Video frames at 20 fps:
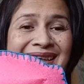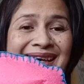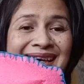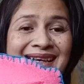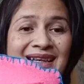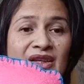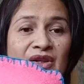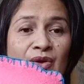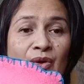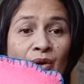
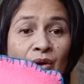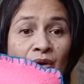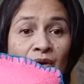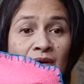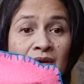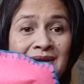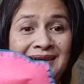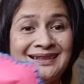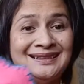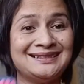get your
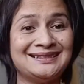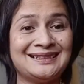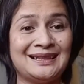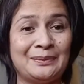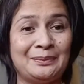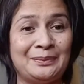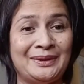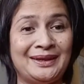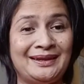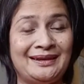
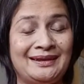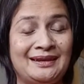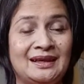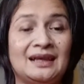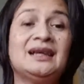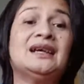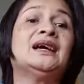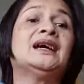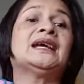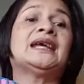tapir.
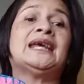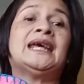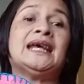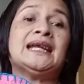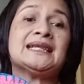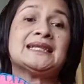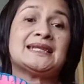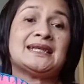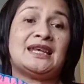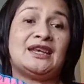
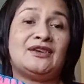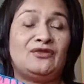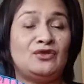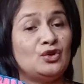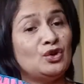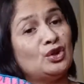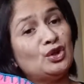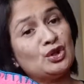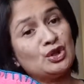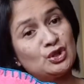Kids, if
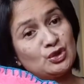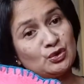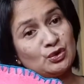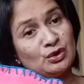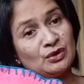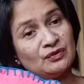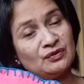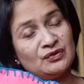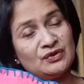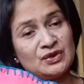you're not sure
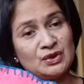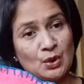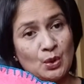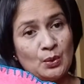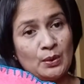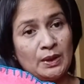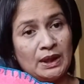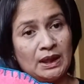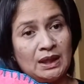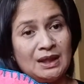of
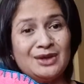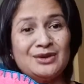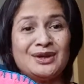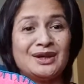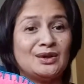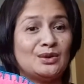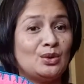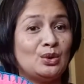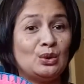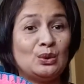sewing, you
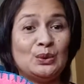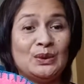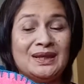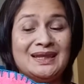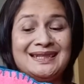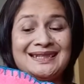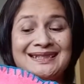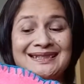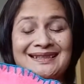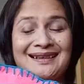can
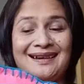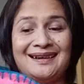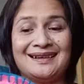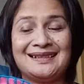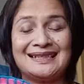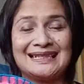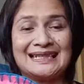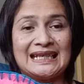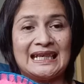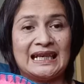always
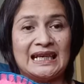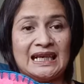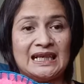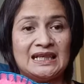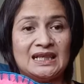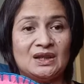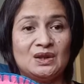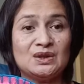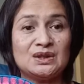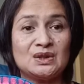ask an
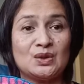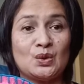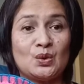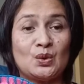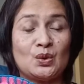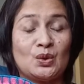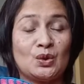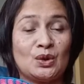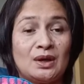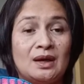adult
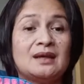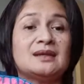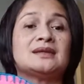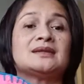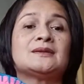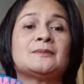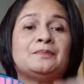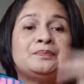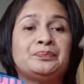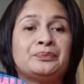or ask
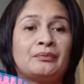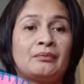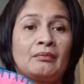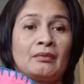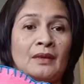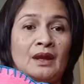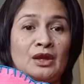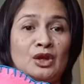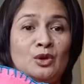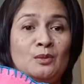
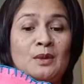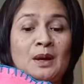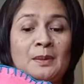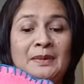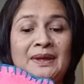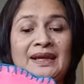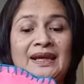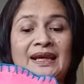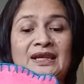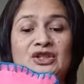your mom
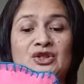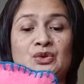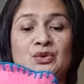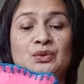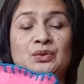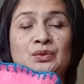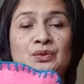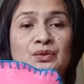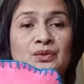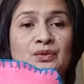and dad to
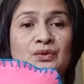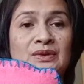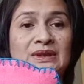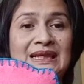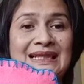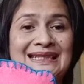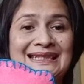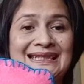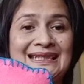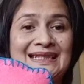
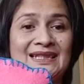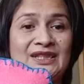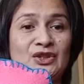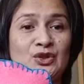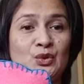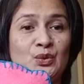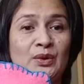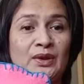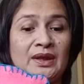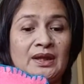assist
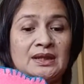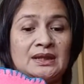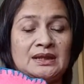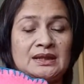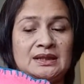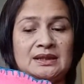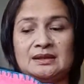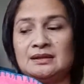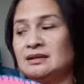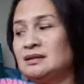you with this.
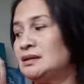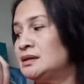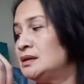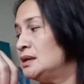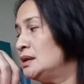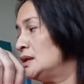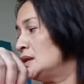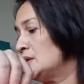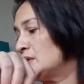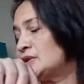
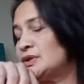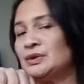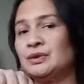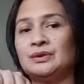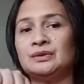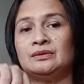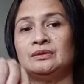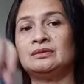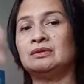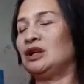
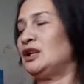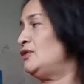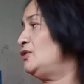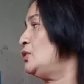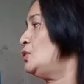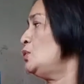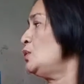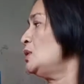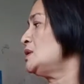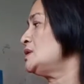So if
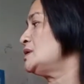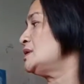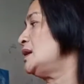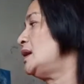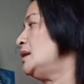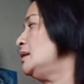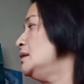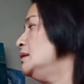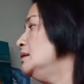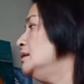you want to
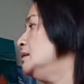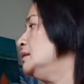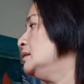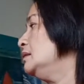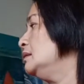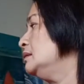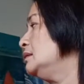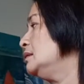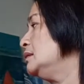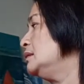get
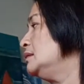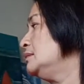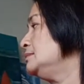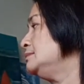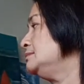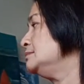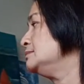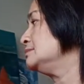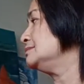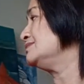
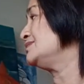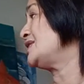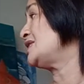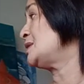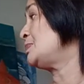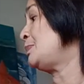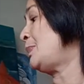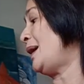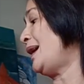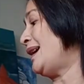
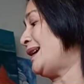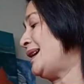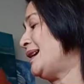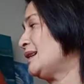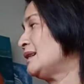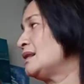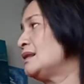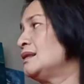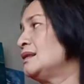this pack,